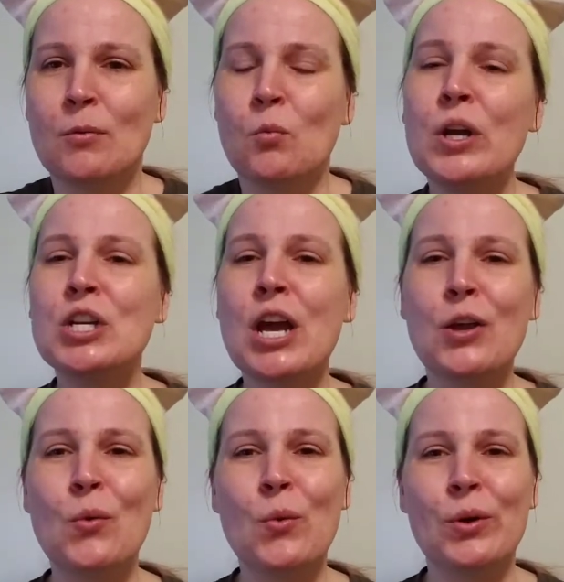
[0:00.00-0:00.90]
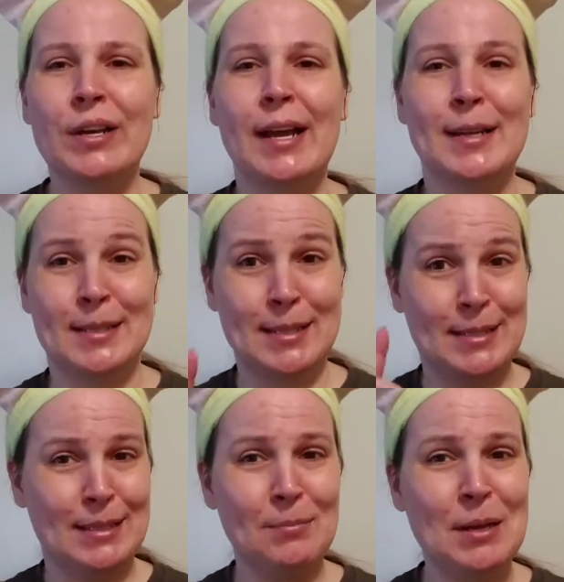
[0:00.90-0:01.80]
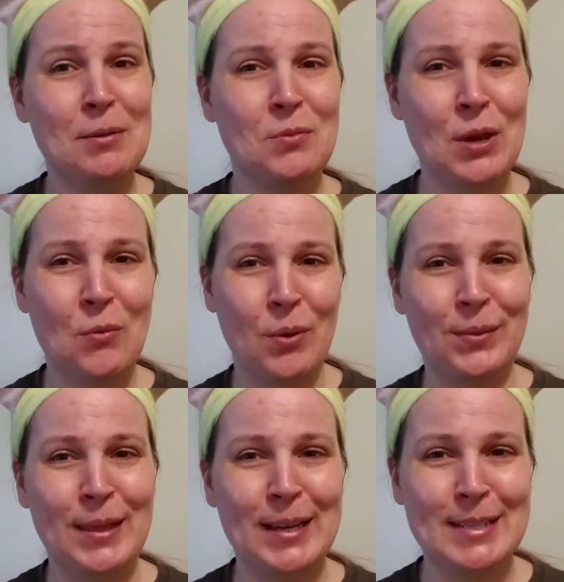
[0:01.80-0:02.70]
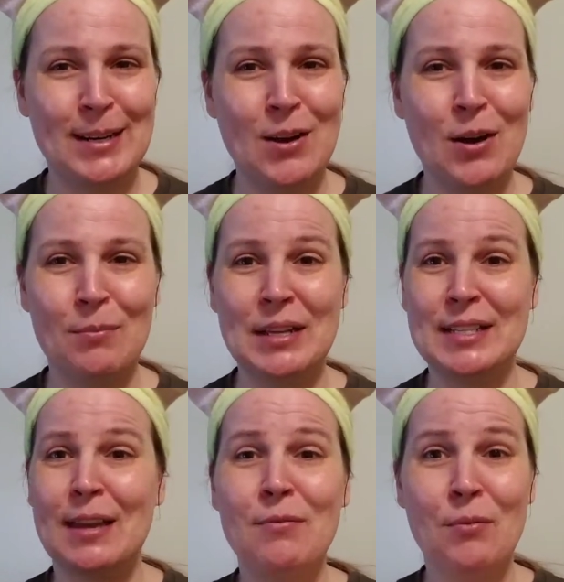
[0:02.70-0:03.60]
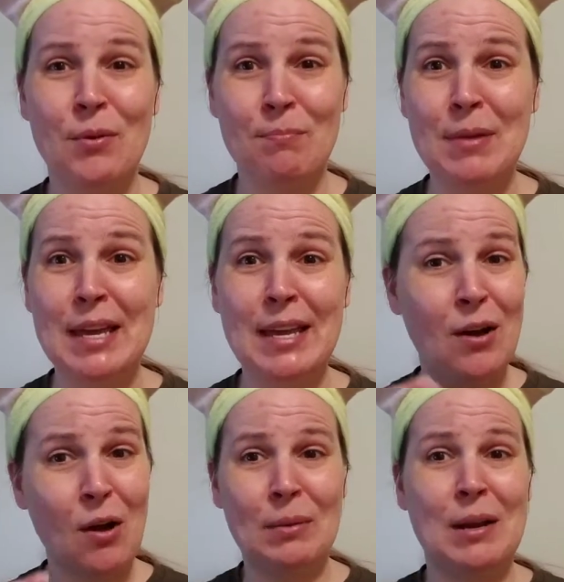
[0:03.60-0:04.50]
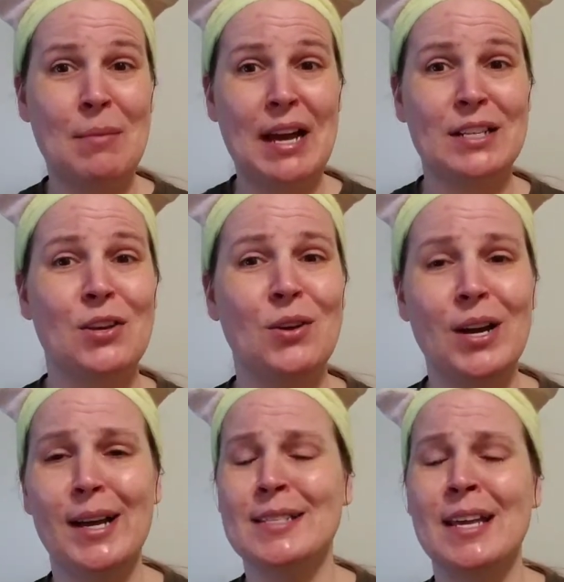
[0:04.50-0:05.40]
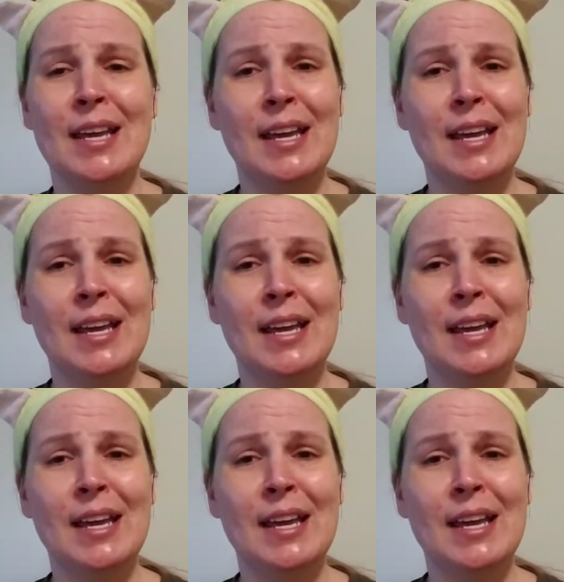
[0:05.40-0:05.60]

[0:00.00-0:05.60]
watch how you word that, because sometimes when you word things in the comments, even with me commenting back to you guys,